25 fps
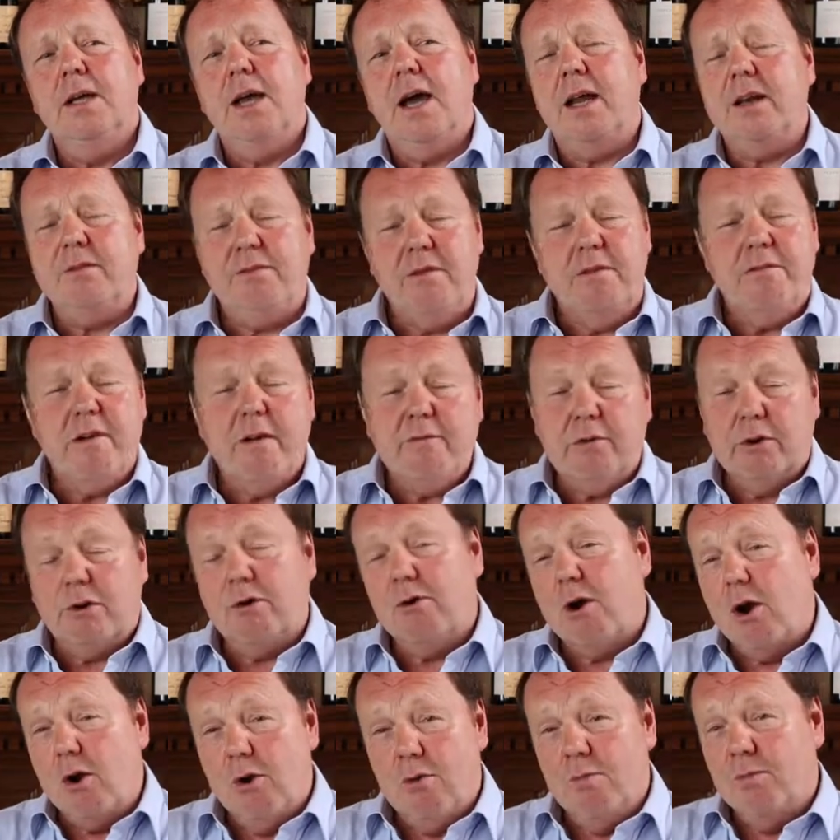And if you've ever
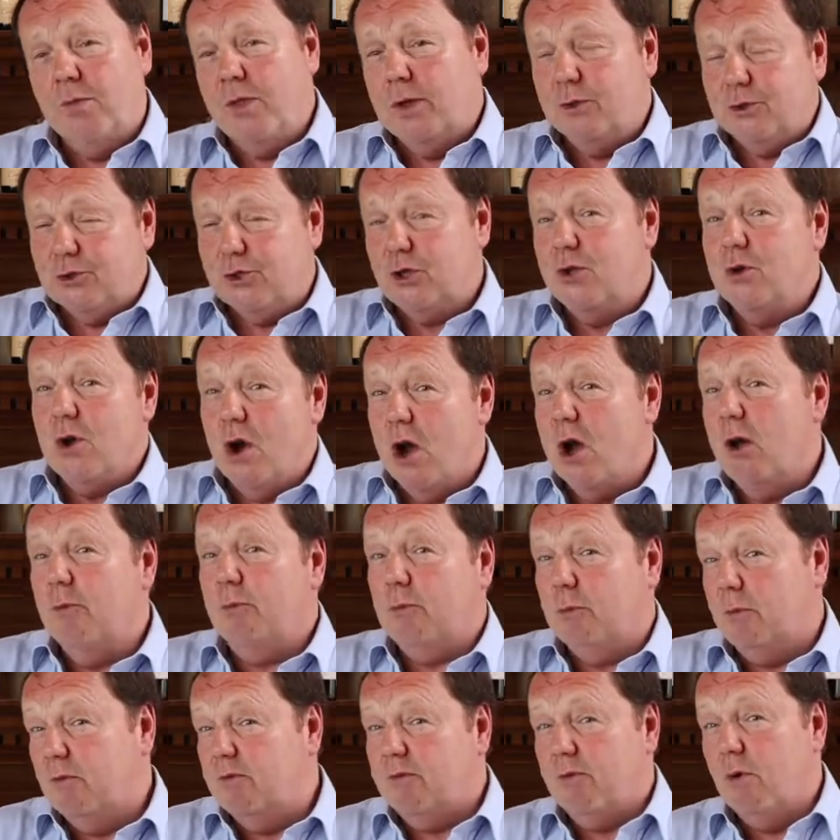grown those two
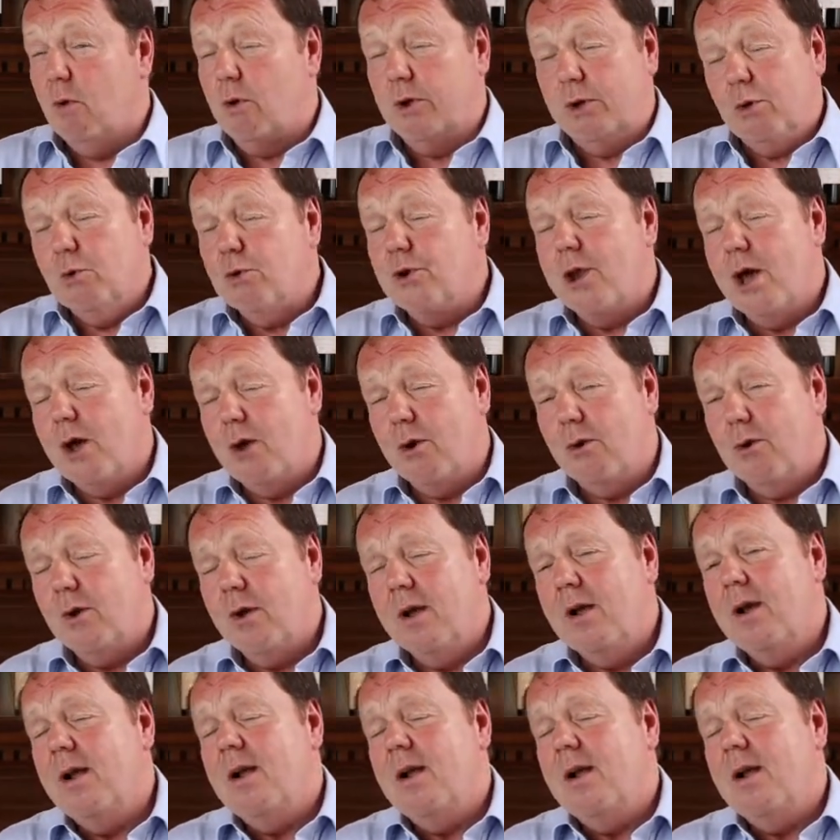herbs before, you'll know